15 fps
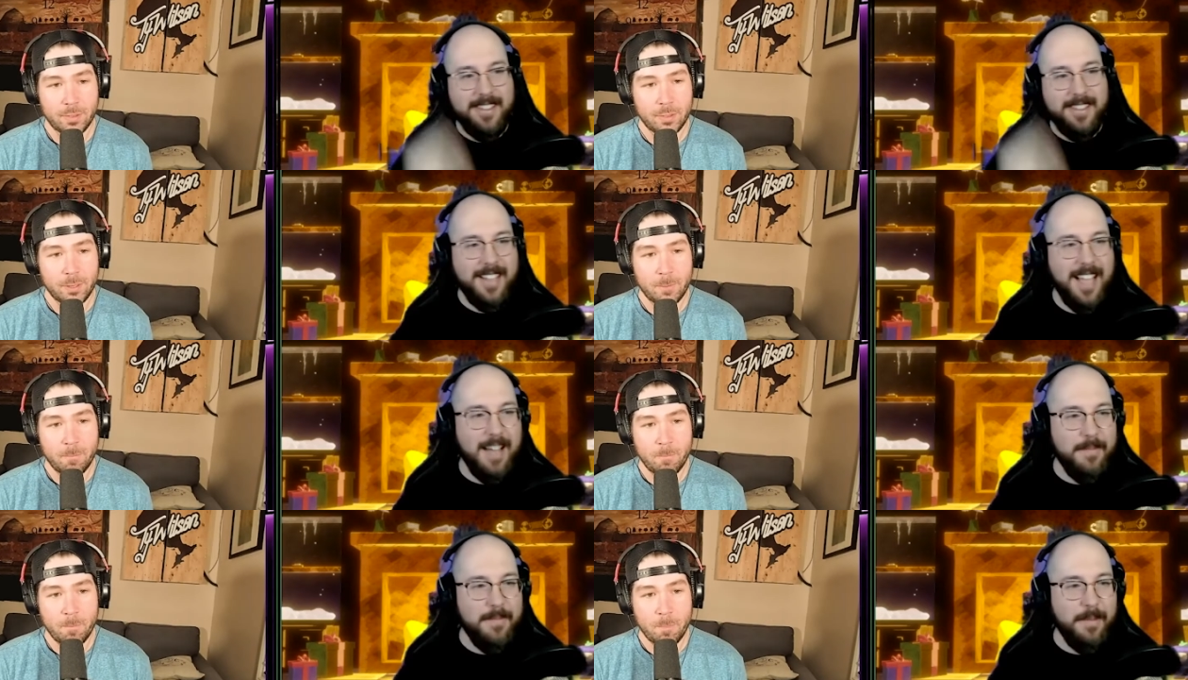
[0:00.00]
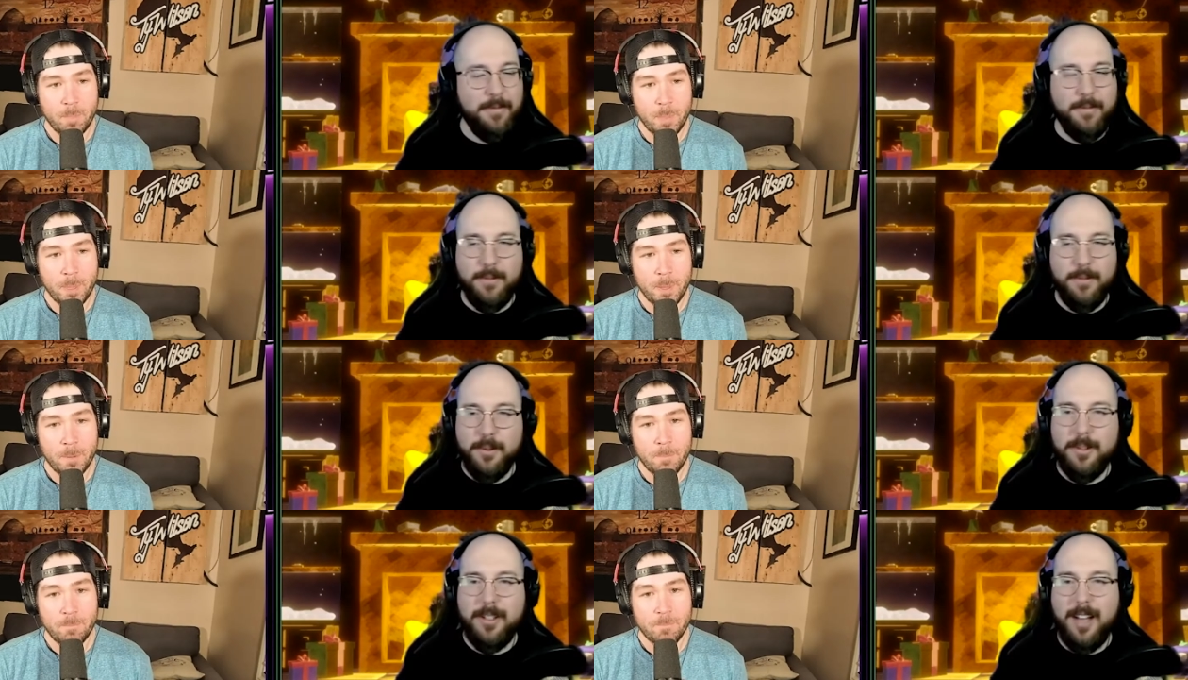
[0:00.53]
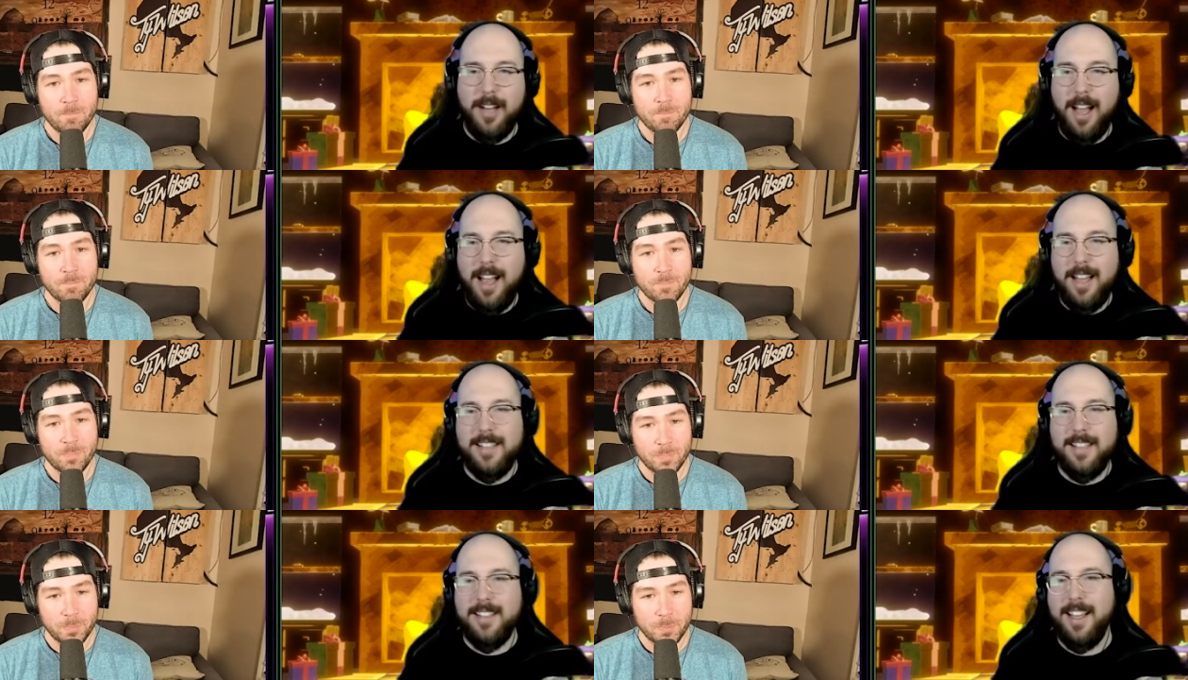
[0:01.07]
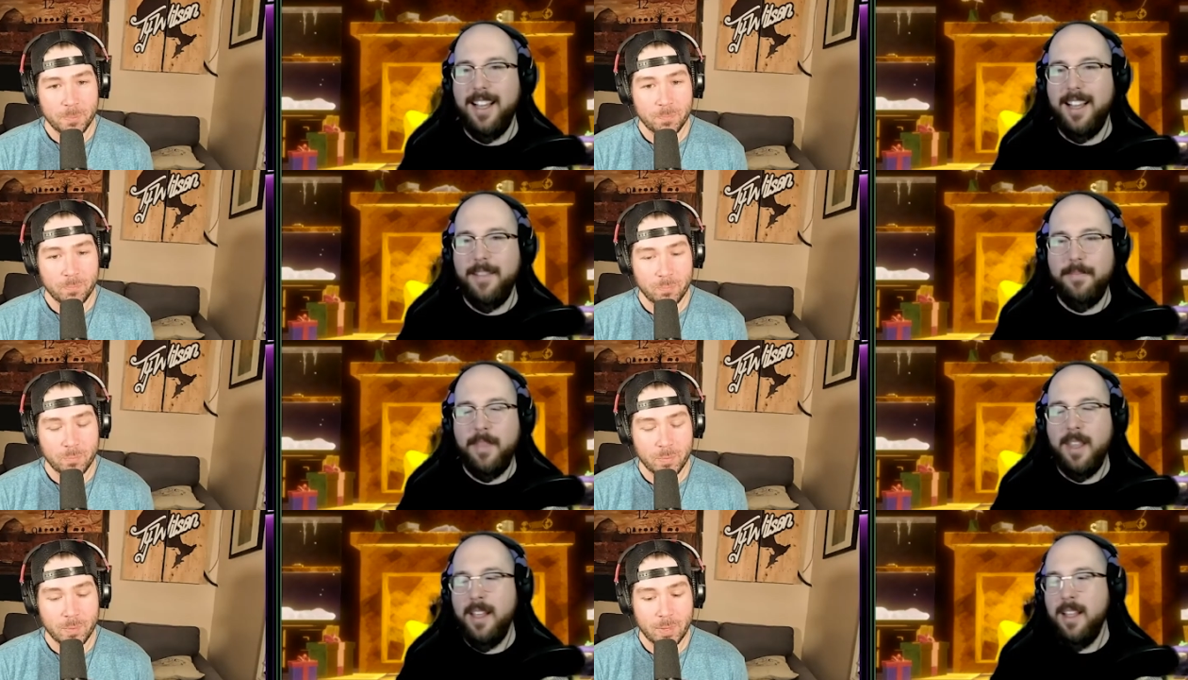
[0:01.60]
Speaker 1: I'm a frugal guy because like
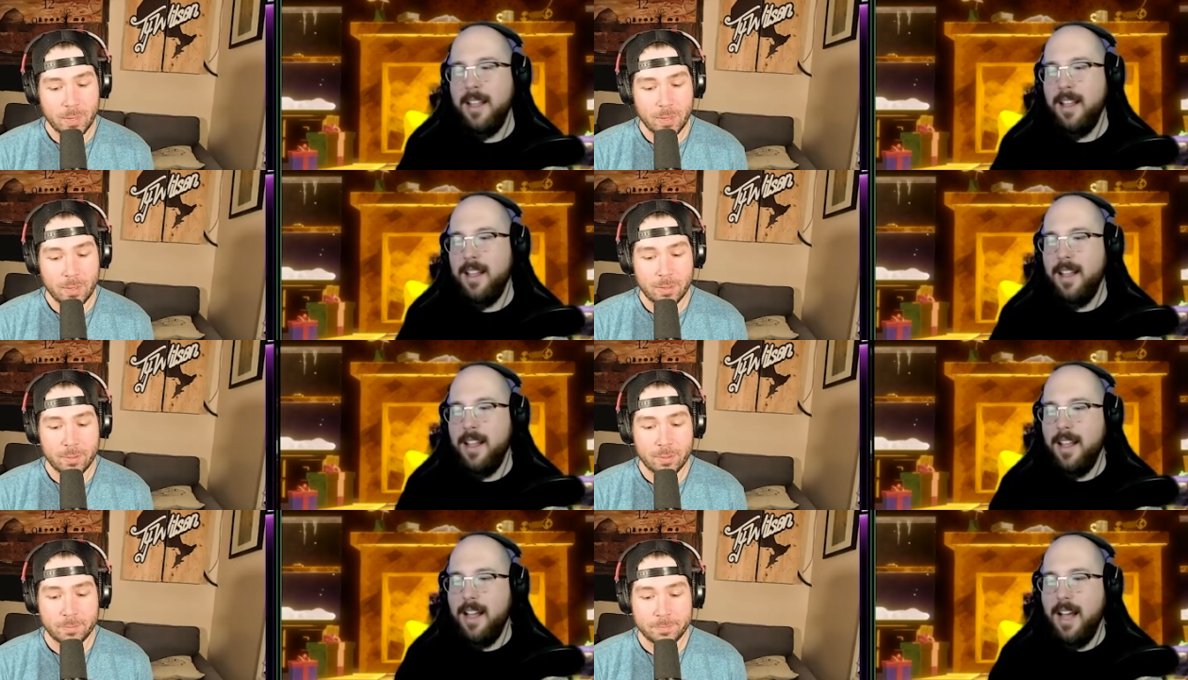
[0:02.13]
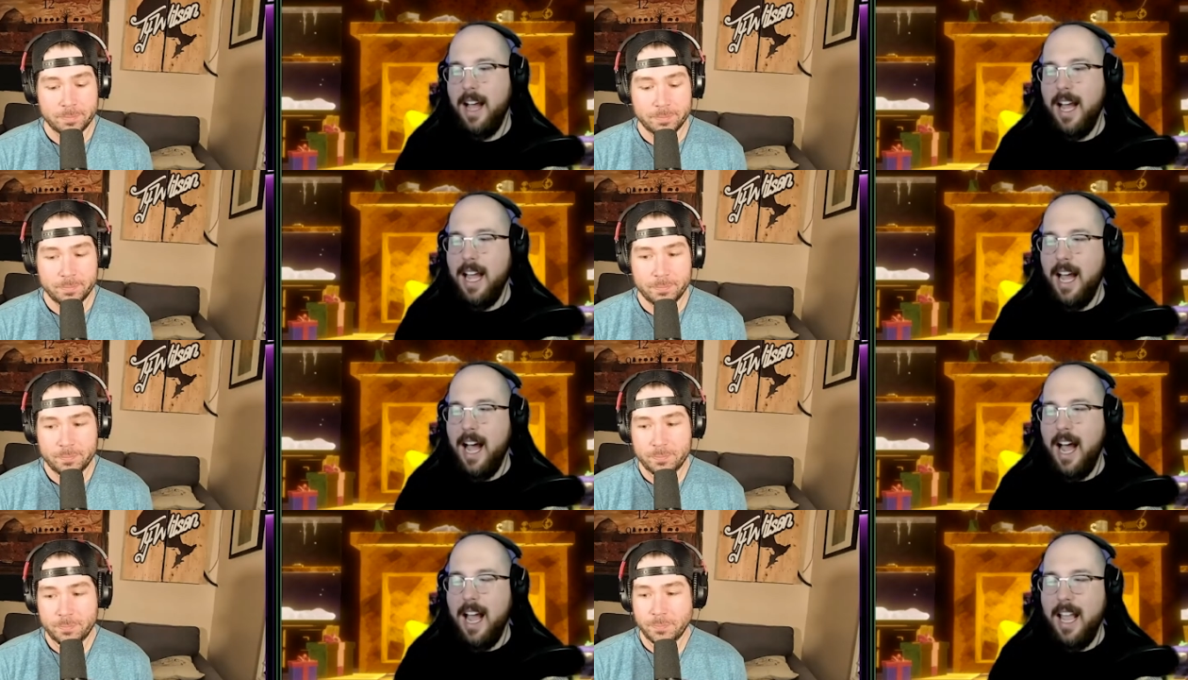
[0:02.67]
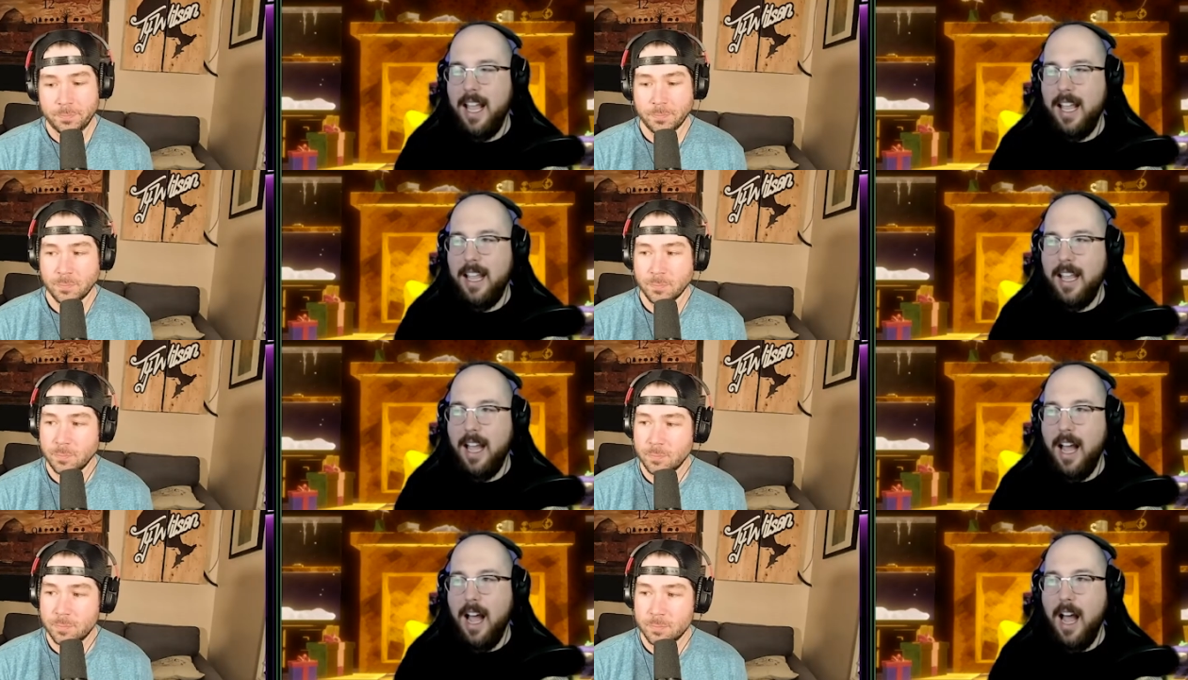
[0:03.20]
I